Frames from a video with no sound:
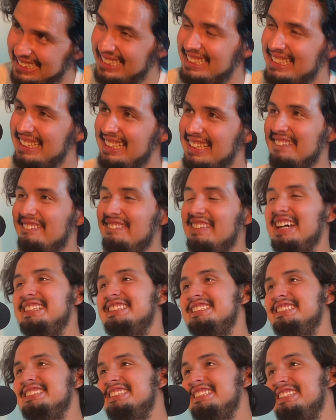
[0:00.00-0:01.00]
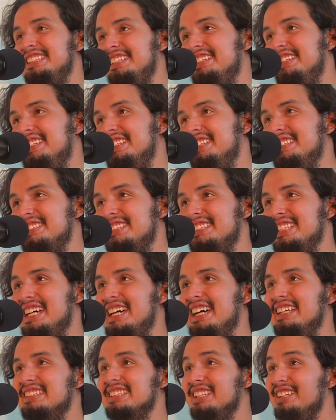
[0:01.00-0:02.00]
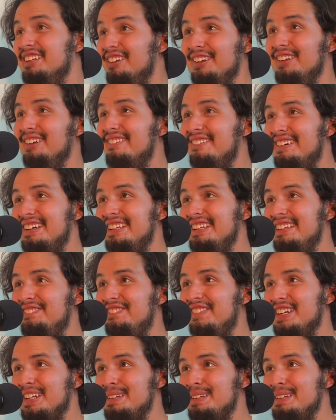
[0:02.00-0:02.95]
Imagine she hearing this now. It's like, you're the one, fucking